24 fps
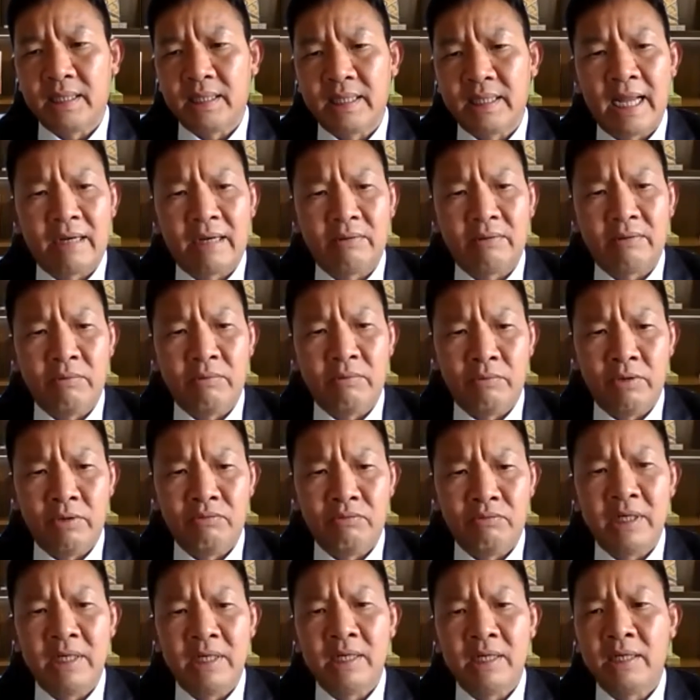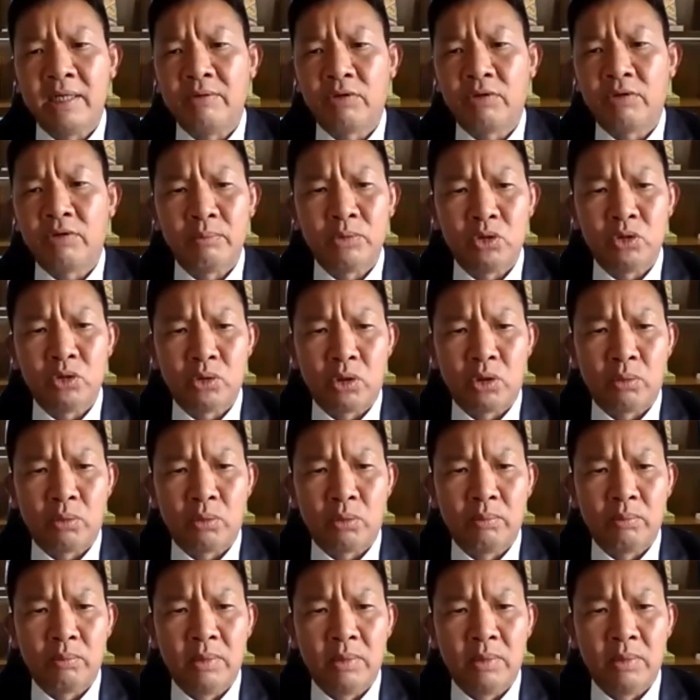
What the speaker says: that we will learn from Europe.